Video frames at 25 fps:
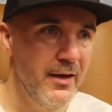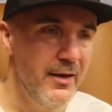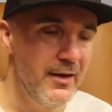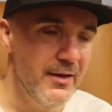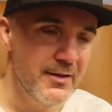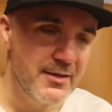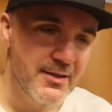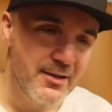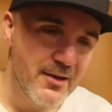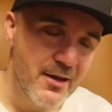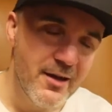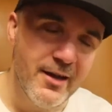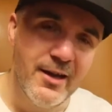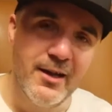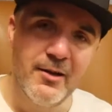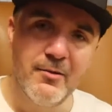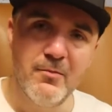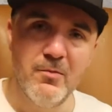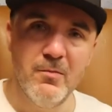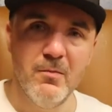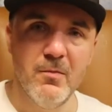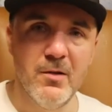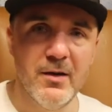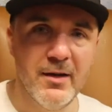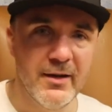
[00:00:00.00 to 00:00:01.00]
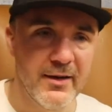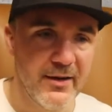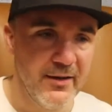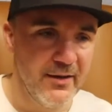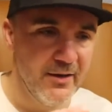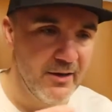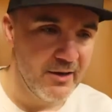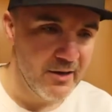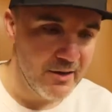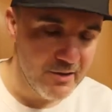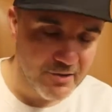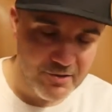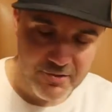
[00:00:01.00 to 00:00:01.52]
And I started working
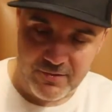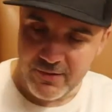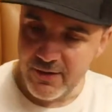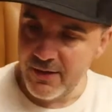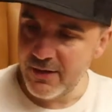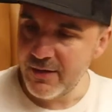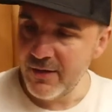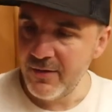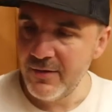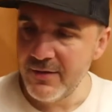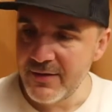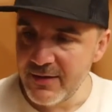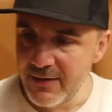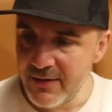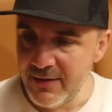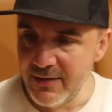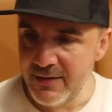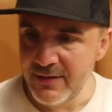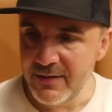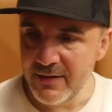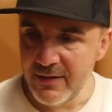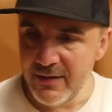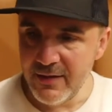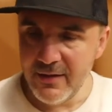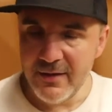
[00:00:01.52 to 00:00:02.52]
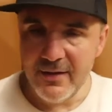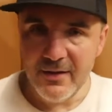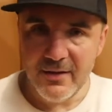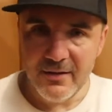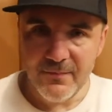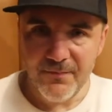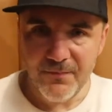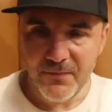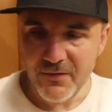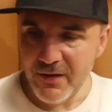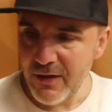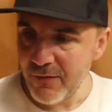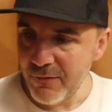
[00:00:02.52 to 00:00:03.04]
the country and going to these
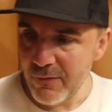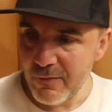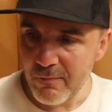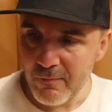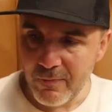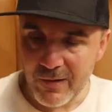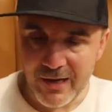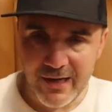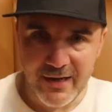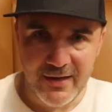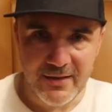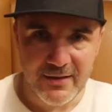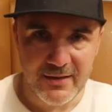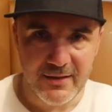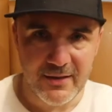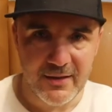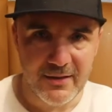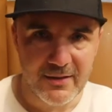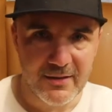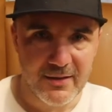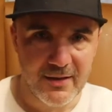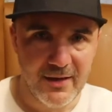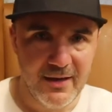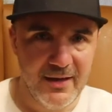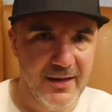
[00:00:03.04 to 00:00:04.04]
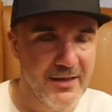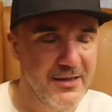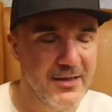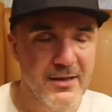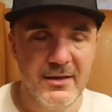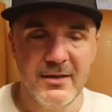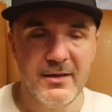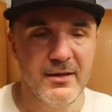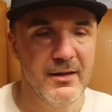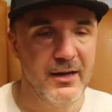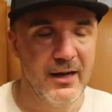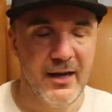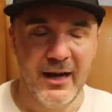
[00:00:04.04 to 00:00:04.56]
different places, and it
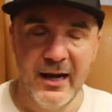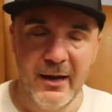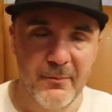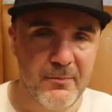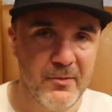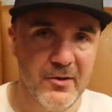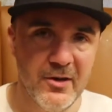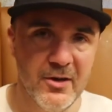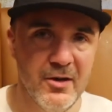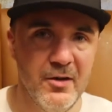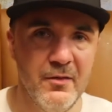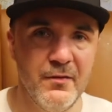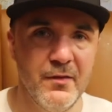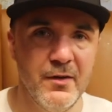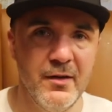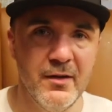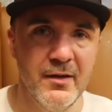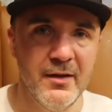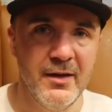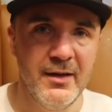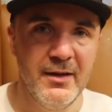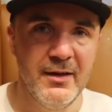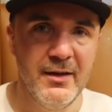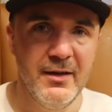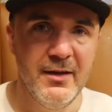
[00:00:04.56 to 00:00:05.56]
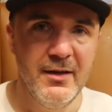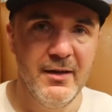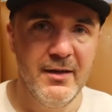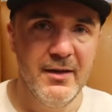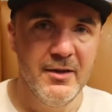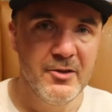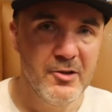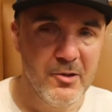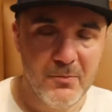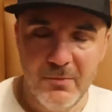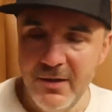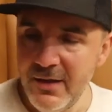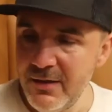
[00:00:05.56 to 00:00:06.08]
didn't happen overnight.
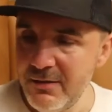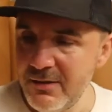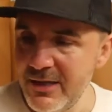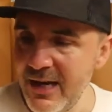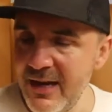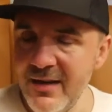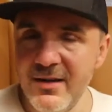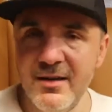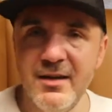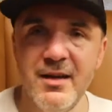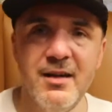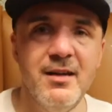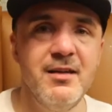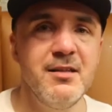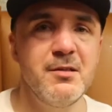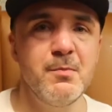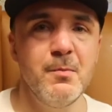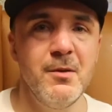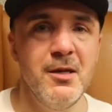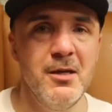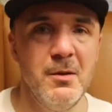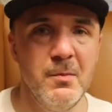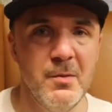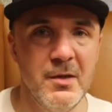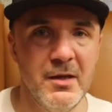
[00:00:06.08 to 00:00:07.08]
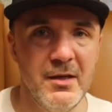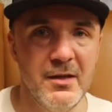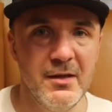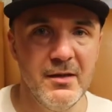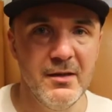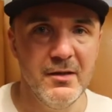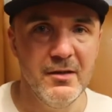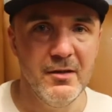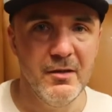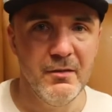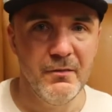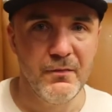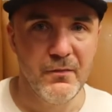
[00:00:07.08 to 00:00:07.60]
It took me 10 years maybe
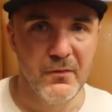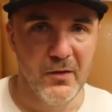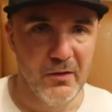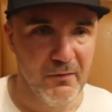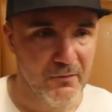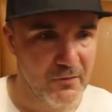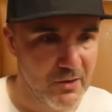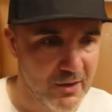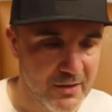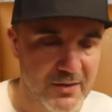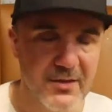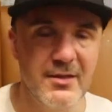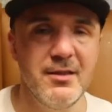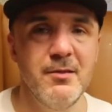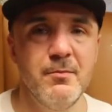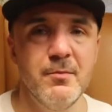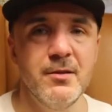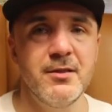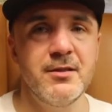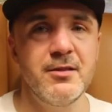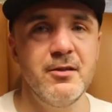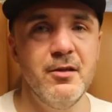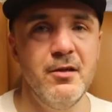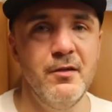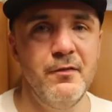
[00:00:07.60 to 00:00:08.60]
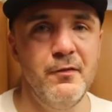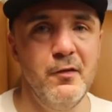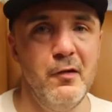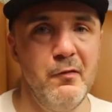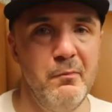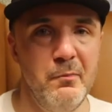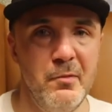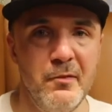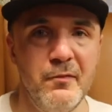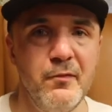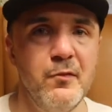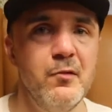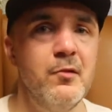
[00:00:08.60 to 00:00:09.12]
of dusting myself
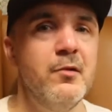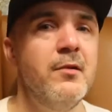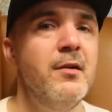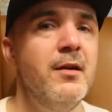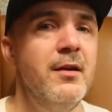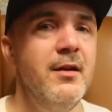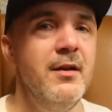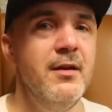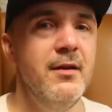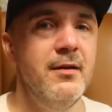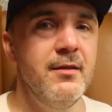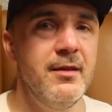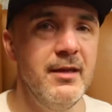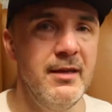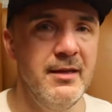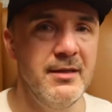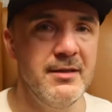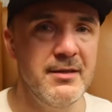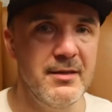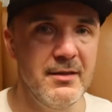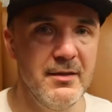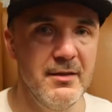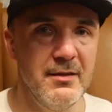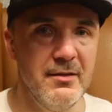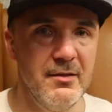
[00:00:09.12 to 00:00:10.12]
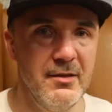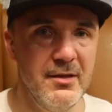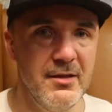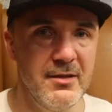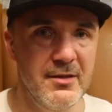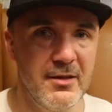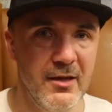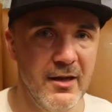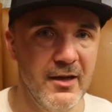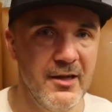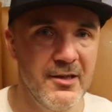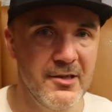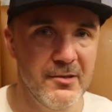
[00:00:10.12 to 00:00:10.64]
off before things
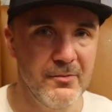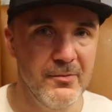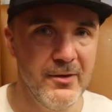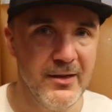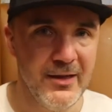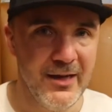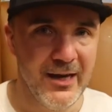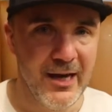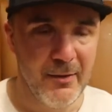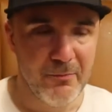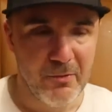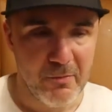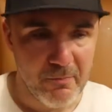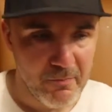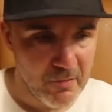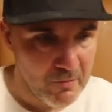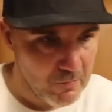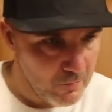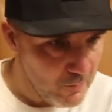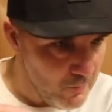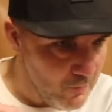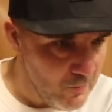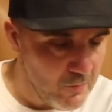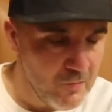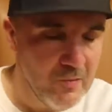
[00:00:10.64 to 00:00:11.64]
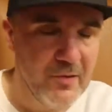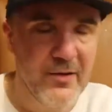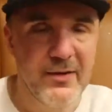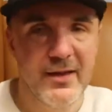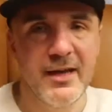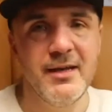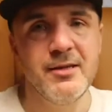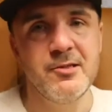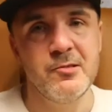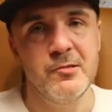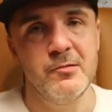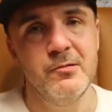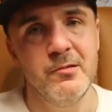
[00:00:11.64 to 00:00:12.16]
started to really happen. But what all of
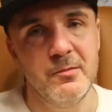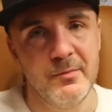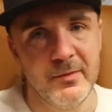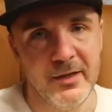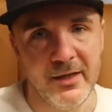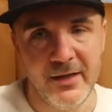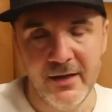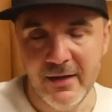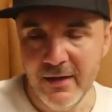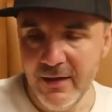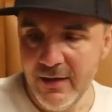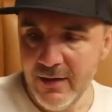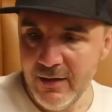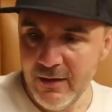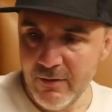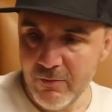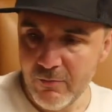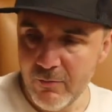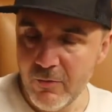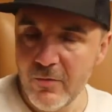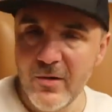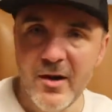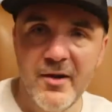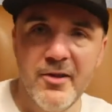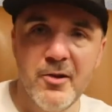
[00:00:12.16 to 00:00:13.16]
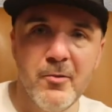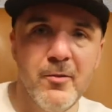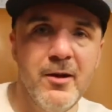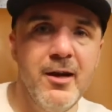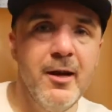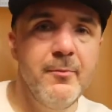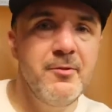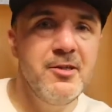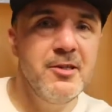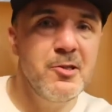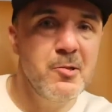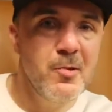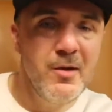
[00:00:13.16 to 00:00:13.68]
that taught me, right the way
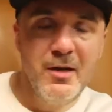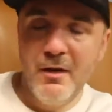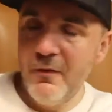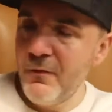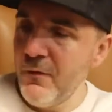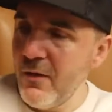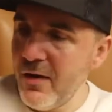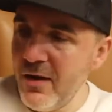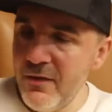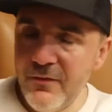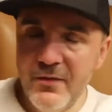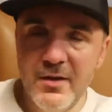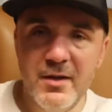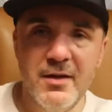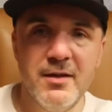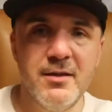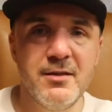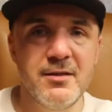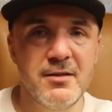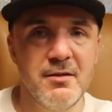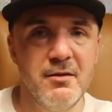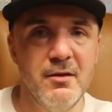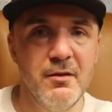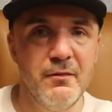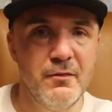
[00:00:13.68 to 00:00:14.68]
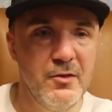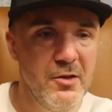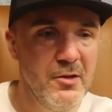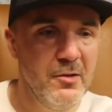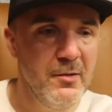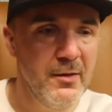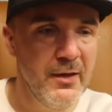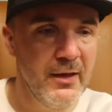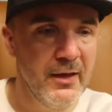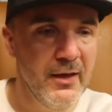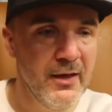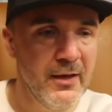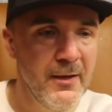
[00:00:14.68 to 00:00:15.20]
up to 25 years of
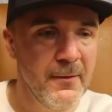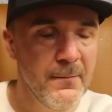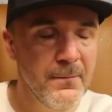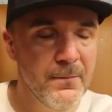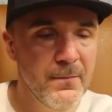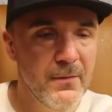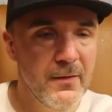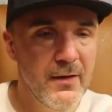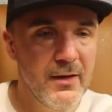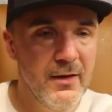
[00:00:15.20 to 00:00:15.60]
doing it,